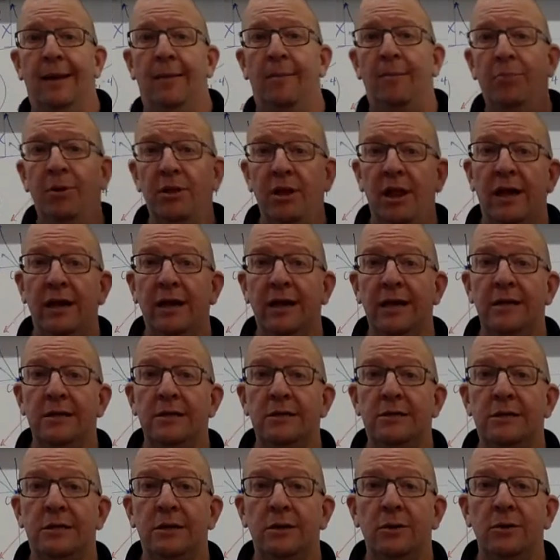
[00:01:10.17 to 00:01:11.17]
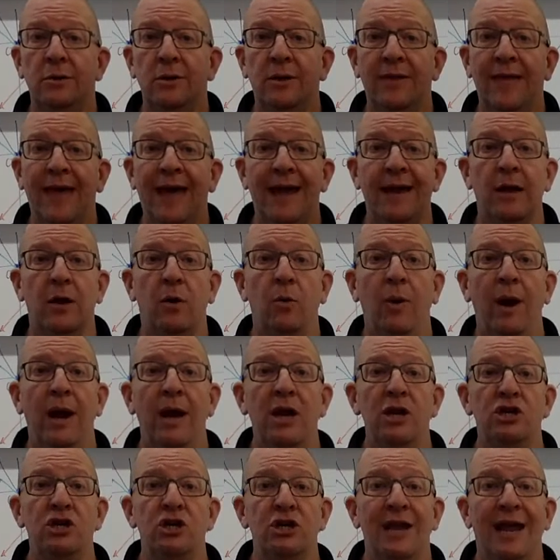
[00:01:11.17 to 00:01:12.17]
Plug in 2 to that
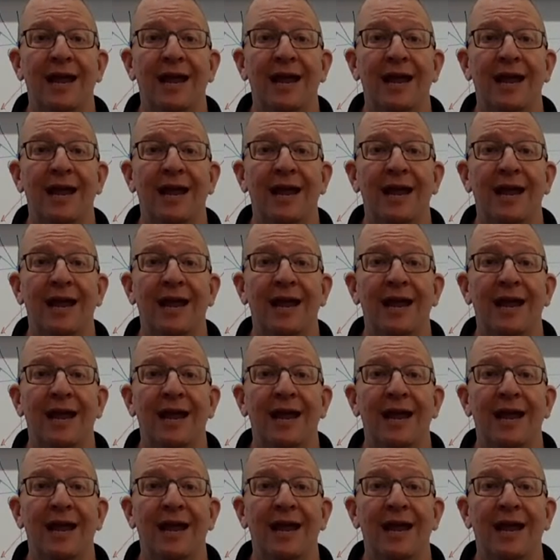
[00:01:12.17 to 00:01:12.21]
equation,